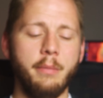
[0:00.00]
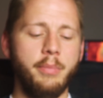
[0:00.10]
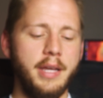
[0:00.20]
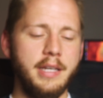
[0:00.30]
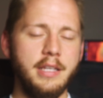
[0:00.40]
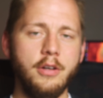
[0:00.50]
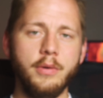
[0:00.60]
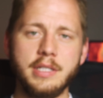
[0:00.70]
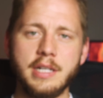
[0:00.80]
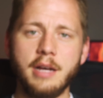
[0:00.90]
But
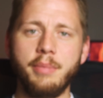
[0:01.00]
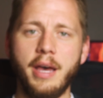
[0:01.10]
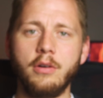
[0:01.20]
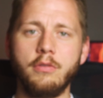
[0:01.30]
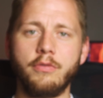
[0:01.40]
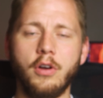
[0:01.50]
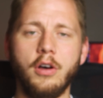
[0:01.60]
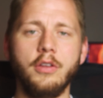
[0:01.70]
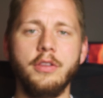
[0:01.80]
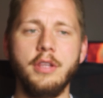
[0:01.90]
it's not bad
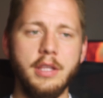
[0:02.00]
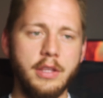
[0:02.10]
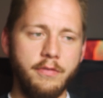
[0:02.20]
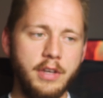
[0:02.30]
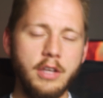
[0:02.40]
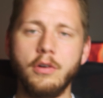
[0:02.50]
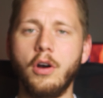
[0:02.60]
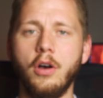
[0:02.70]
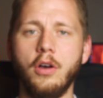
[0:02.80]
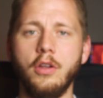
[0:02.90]
overall. The video
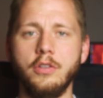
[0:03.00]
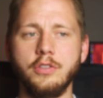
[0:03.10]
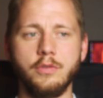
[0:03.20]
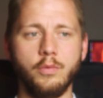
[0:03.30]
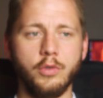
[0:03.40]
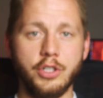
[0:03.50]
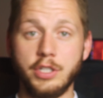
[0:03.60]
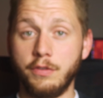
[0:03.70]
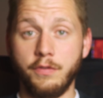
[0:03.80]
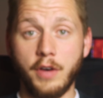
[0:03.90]
calls were
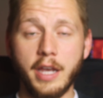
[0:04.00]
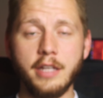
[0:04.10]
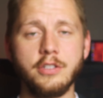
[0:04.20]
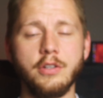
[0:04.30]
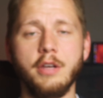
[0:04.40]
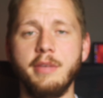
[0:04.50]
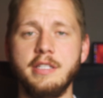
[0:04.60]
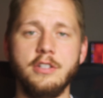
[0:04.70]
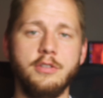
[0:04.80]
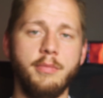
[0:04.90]
just fine, so I
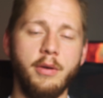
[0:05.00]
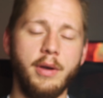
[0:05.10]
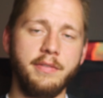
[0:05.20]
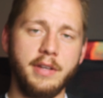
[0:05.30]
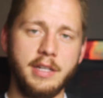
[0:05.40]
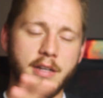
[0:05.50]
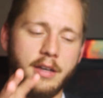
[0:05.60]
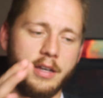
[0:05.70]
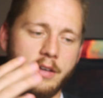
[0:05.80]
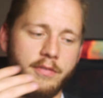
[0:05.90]
messaged my wife. I did
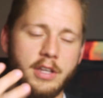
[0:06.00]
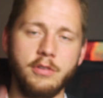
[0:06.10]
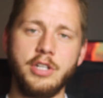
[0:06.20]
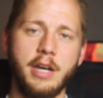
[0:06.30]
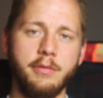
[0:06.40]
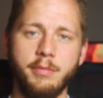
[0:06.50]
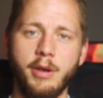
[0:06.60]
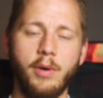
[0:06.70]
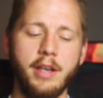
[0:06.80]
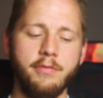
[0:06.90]
a video chat with my
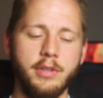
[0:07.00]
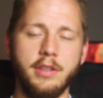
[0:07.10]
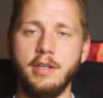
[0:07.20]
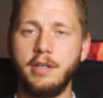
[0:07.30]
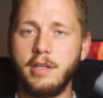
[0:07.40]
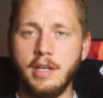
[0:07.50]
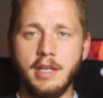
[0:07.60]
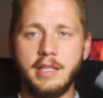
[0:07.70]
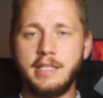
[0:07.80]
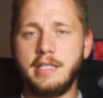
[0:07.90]
wife with the
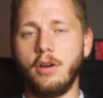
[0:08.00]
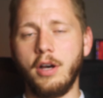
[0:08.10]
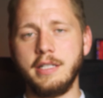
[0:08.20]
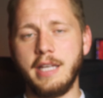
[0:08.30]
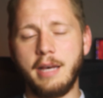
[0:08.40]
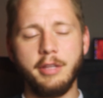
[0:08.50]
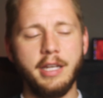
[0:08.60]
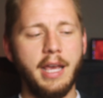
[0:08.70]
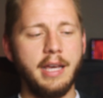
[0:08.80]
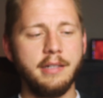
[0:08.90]
On
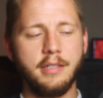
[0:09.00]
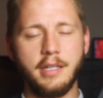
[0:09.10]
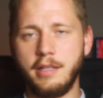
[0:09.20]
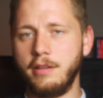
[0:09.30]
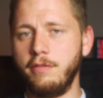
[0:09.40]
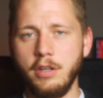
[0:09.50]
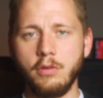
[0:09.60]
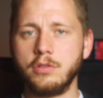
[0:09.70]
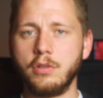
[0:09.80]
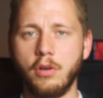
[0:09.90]
tablet, and the video
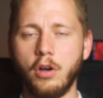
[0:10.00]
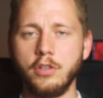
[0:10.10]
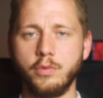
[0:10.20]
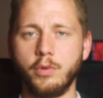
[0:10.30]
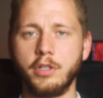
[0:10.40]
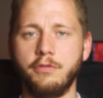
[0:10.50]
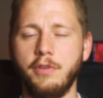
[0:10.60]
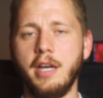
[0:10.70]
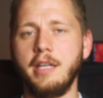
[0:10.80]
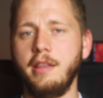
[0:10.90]
calls worked
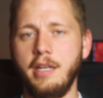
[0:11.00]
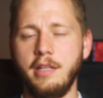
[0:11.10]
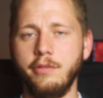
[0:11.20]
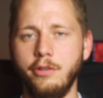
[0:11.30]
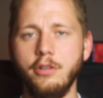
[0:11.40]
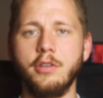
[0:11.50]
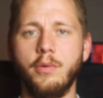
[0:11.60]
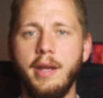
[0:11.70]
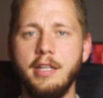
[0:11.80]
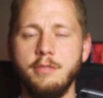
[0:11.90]
fine. They didn't look the
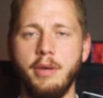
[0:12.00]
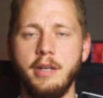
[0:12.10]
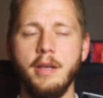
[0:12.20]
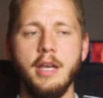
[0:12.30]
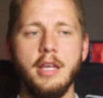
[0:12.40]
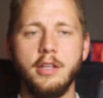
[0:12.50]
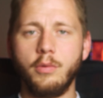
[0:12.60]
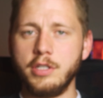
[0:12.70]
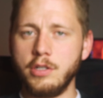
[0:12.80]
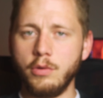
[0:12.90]
greatest, but there
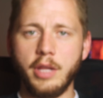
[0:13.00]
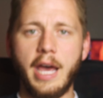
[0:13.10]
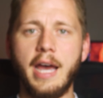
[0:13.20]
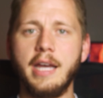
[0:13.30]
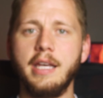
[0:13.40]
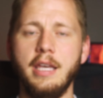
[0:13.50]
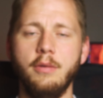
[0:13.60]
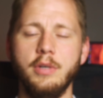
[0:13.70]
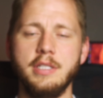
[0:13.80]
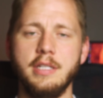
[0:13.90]
was no lag. It
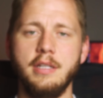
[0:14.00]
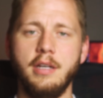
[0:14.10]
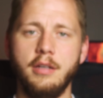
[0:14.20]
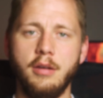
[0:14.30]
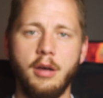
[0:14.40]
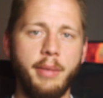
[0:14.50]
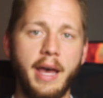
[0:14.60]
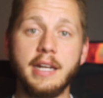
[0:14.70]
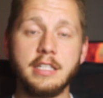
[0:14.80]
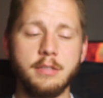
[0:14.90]
wasn't a
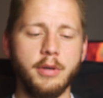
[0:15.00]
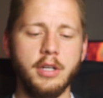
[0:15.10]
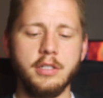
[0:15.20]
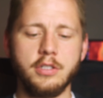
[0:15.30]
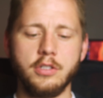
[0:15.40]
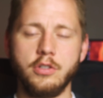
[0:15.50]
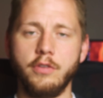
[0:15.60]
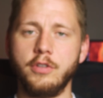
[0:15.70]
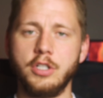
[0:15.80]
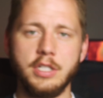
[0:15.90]
bad experience. So
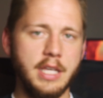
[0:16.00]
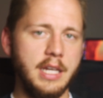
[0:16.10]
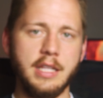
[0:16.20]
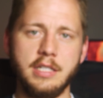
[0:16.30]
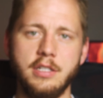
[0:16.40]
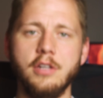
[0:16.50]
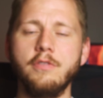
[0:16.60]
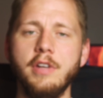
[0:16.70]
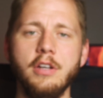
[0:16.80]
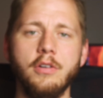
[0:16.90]
if you're just getting this to do
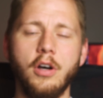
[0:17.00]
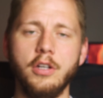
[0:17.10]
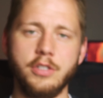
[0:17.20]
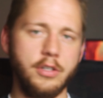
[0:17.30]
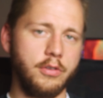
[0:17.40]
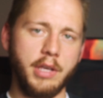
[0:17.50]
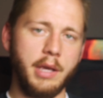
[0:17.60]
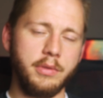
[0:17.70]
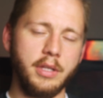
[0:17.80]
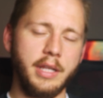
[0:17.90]
video calls and you're okay
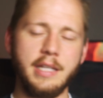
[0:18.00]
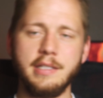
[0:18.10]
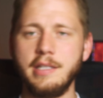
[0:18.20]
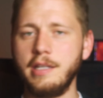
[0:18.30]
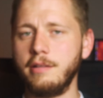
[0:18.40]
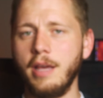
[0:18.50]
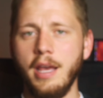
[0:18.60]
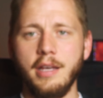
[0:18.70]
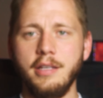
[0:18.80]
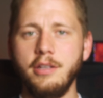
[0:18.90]
with the latency,
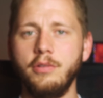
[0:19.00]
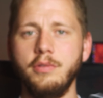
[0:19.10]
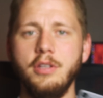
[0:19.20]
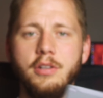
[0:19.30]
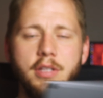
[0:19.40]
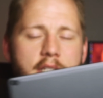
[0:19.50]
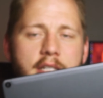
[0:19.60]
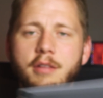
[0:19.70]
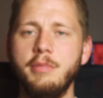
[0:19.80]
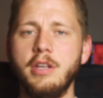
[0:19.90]
this is
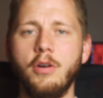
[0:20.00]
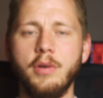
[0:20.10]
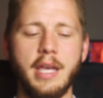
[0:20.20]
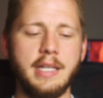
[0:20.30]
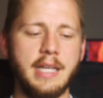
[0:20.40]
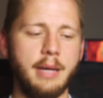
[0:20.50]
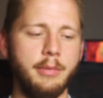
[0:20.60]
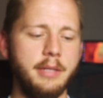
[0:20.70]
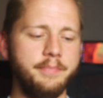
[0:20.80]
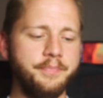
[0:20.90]
gonna be an okay
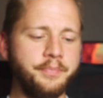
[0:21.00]
tablet.